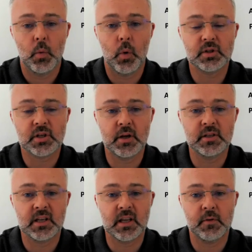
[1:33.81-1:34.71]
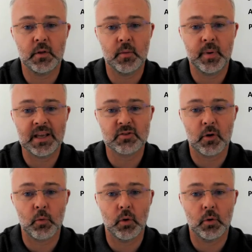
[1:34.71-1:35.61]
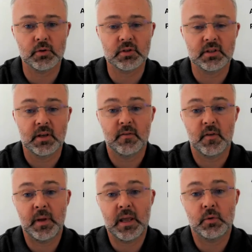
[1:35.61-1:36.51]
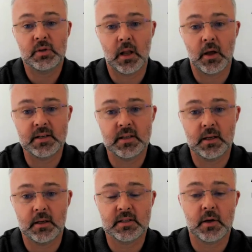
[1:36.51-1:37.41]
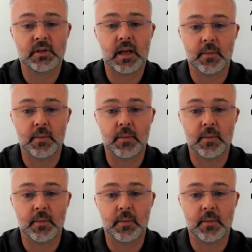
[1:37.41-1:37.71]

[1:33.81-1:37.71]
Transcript: What's going to give you the biggest rewards? For me, it was lighting, because I was